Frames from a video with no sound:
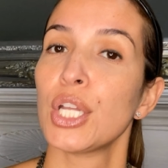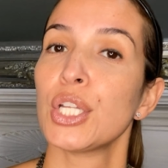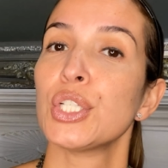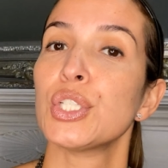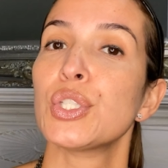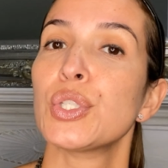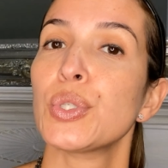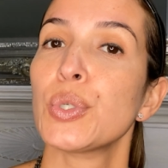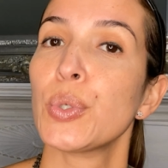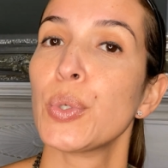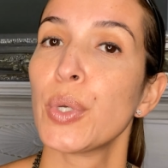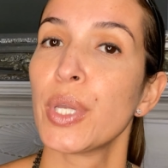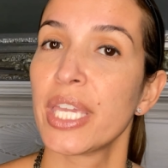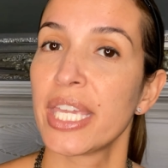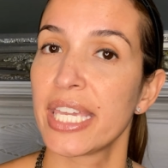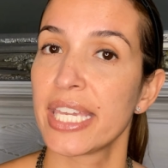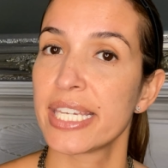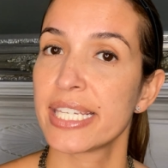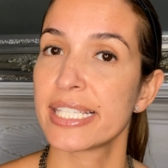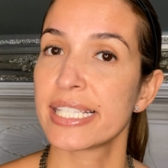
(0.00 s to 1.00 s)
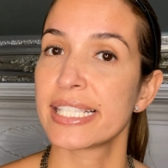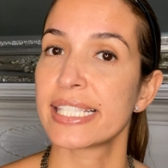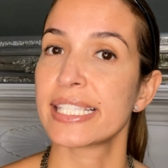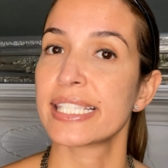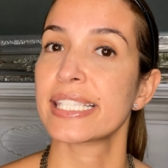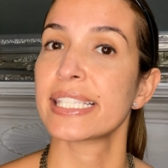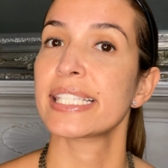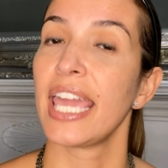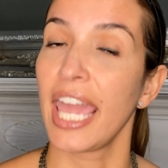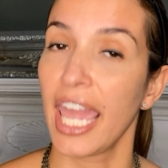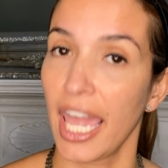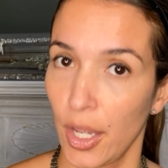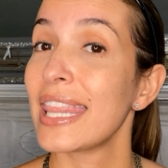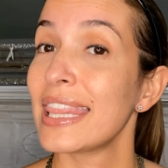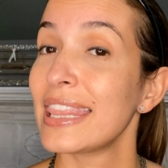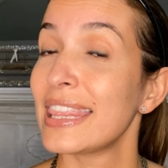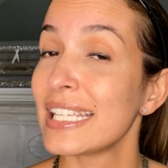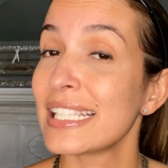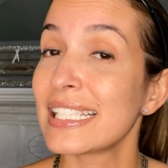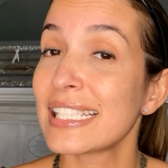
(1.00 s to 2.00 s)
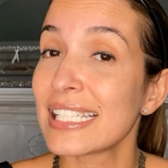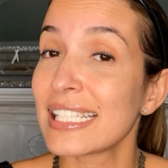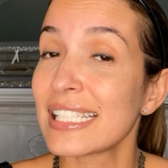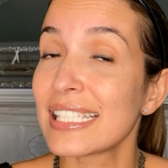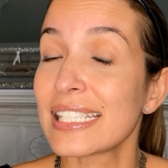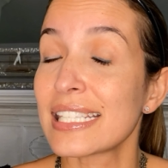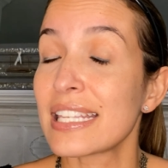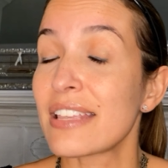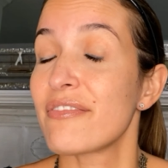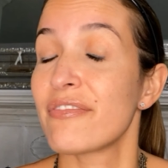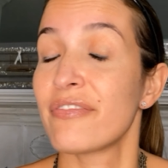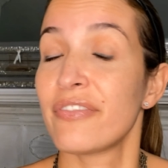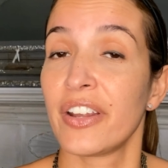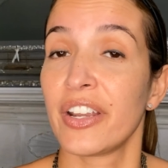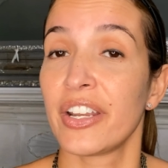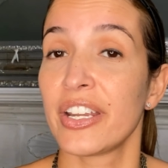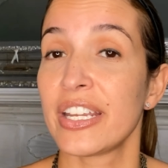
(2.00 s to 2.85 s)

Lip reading: to his equity. This is very